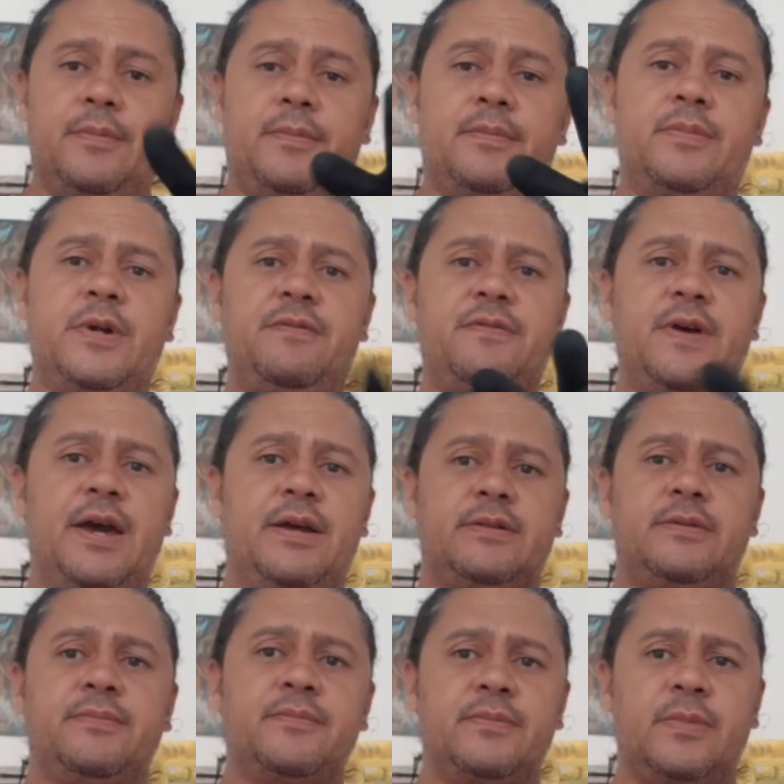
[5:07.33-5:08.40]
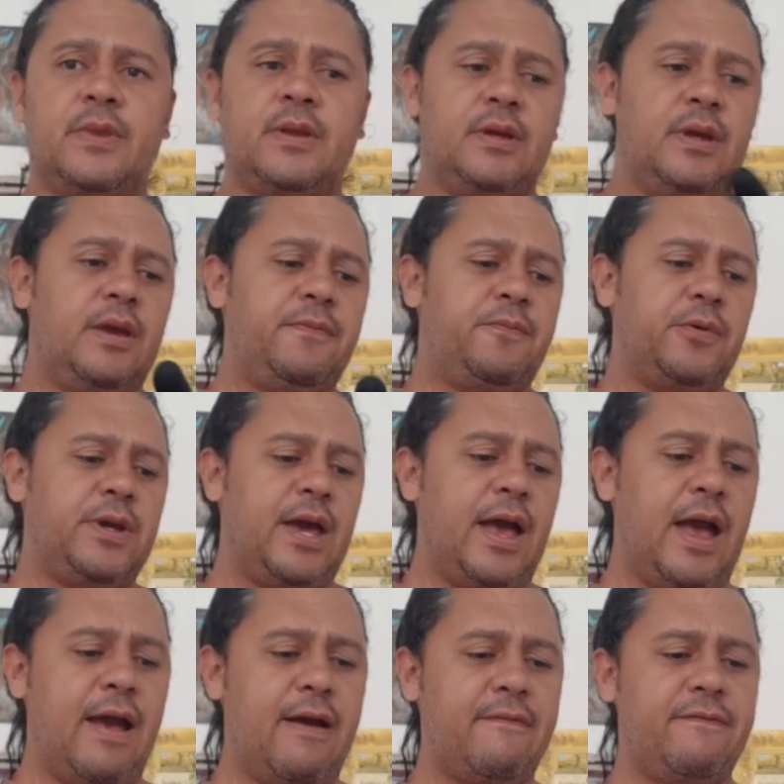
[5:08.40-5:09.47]
Perfect. If we
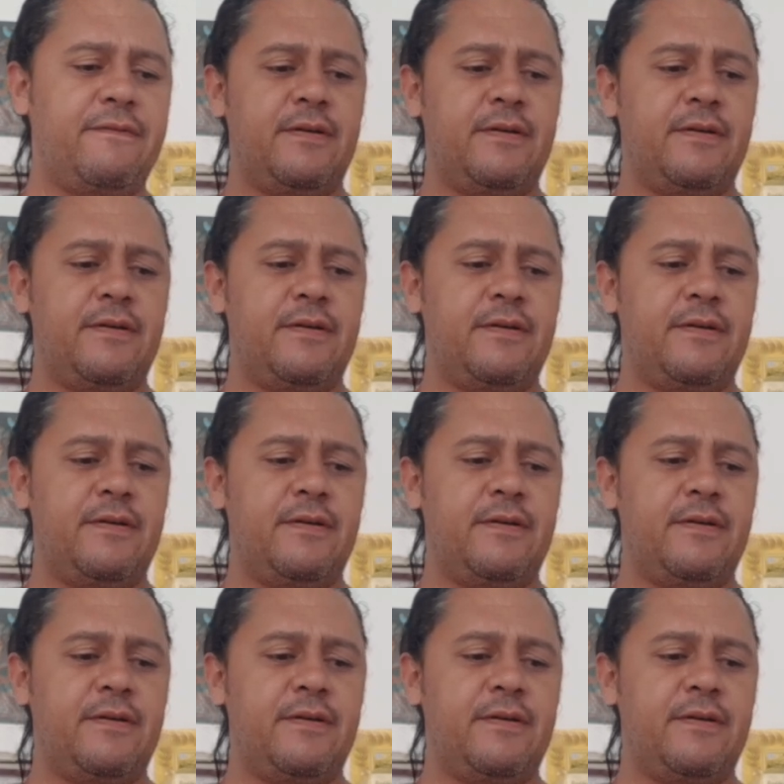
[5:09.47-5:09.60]
have